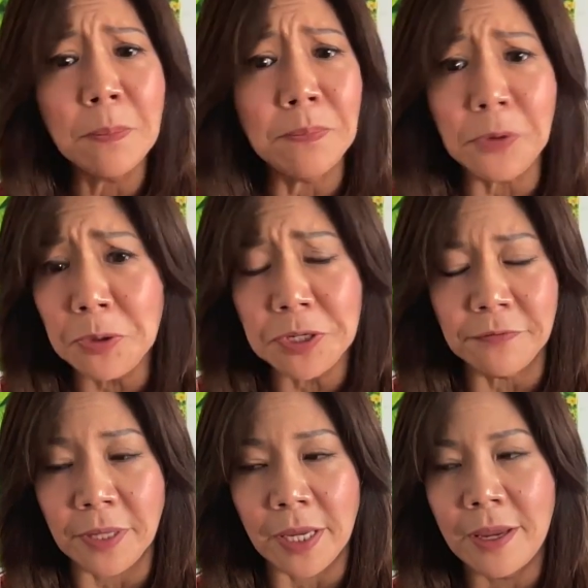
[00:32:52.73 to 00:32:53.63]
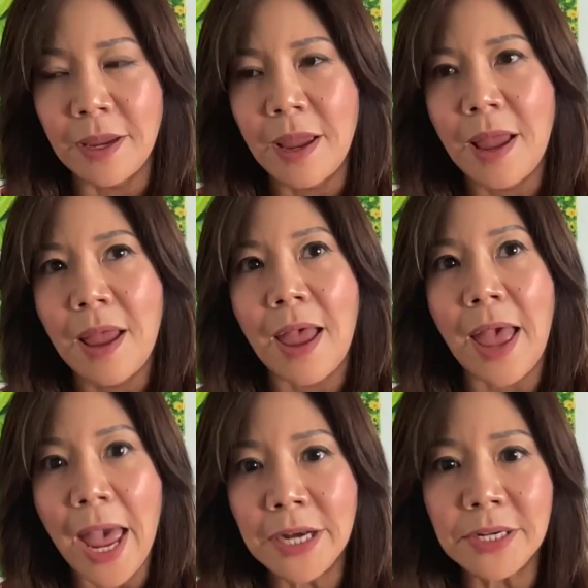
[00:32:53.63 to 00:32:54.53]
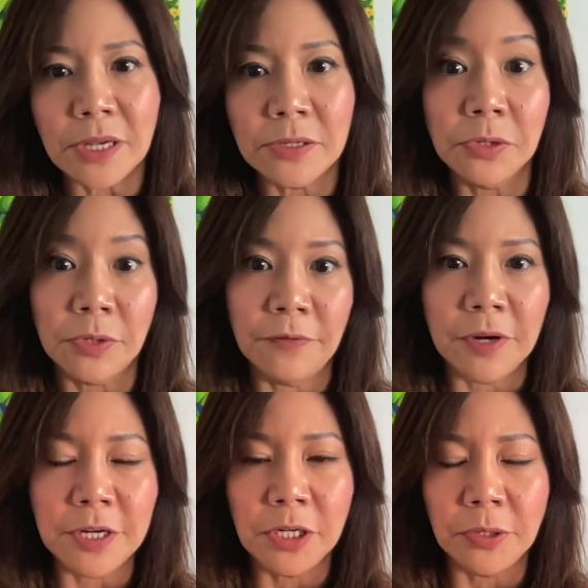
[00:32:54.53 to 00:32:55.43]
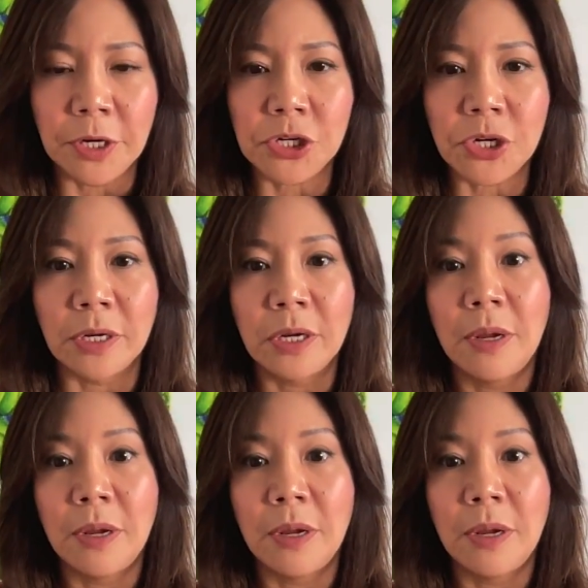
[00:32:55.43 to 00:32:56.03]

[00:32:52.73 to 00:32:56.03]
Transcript: beautifully and it's also great for integration